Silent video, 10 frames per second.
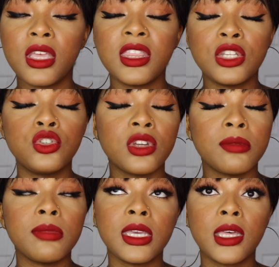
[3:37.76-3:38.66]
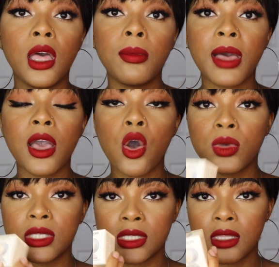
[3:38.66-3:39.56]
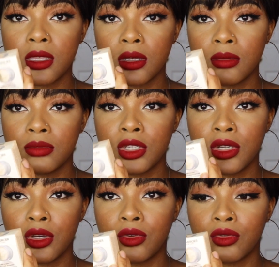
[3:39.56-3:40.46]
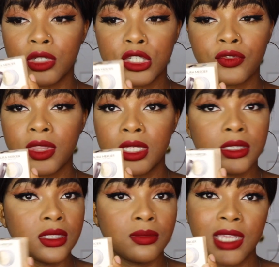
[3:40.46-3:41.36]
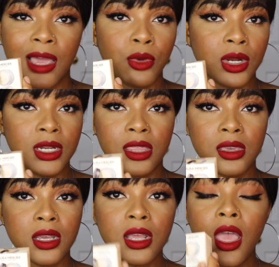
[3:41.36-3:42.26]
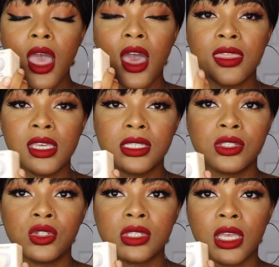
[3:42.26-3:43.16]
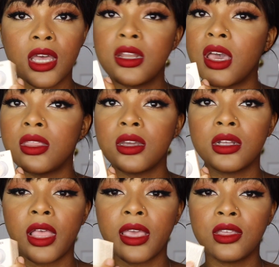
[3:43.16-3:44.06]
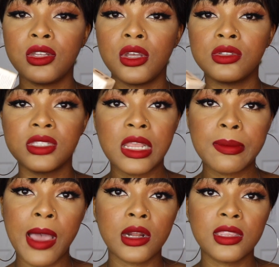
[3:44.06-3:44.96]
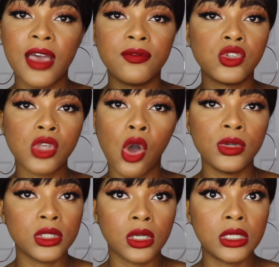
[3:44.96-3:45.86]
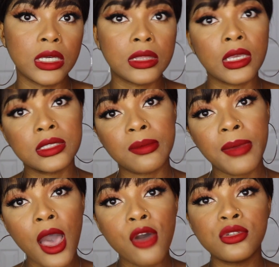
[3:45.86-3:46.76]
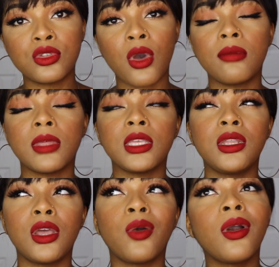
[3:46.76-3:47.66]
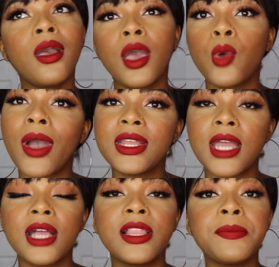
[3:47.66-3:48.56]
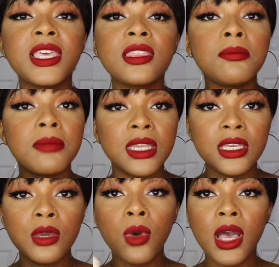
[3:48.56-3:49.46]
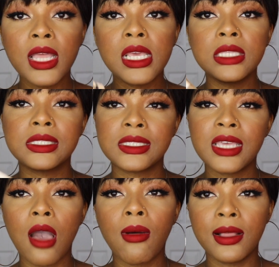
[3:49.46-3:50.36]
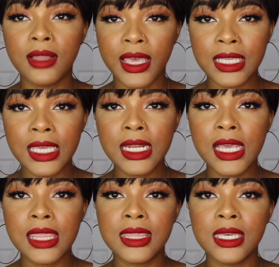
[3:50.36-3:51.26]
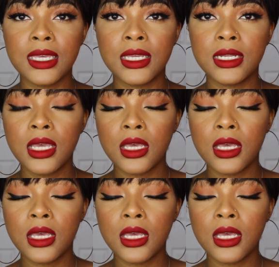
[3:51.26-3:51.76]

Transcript: they do their makeup, I always see them, you know, reach for this sometime or another. This is just like another, like, you know, setting powder that I've just always heard good things about. So I'm like, you know, why not? Let me get the mini one and see how I like it. And then